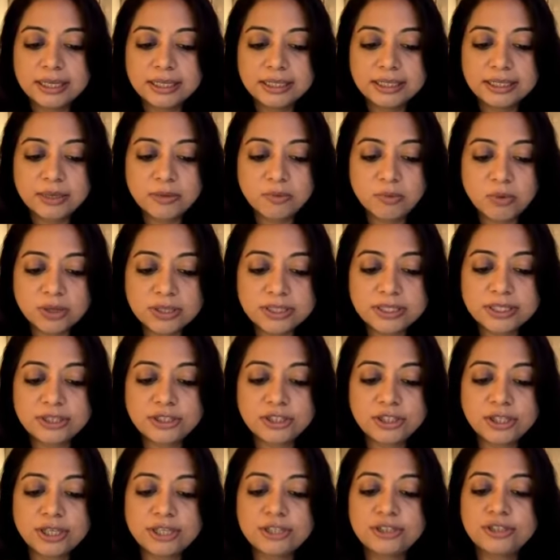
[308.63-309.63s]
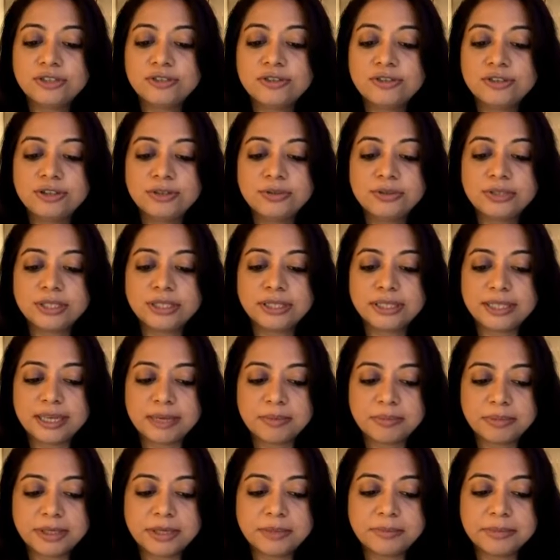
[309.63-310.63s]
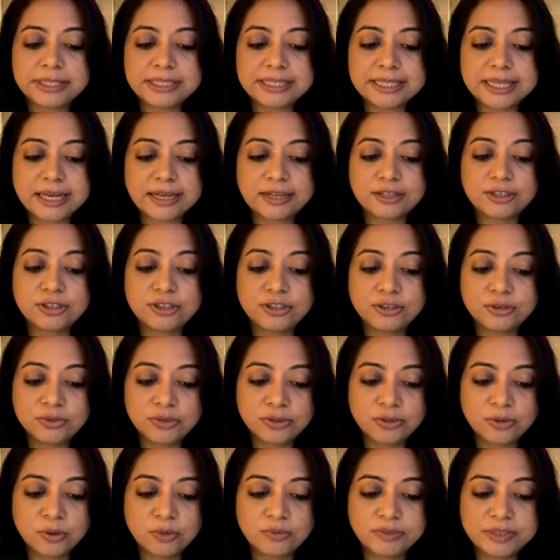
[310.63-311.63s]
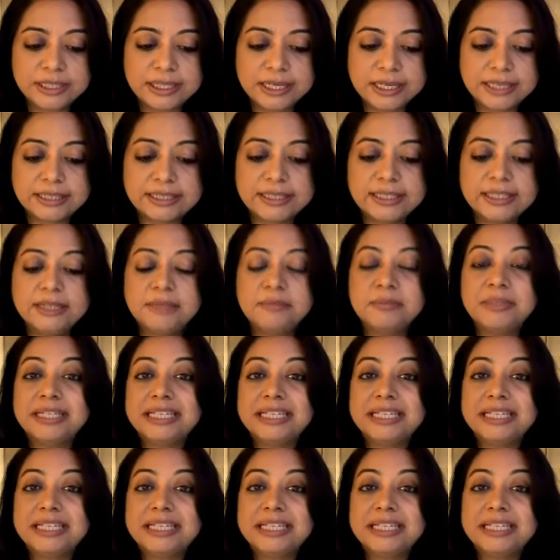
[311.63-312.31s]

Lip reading: There was a change introduced in the Epidemics Act due to COVID-19,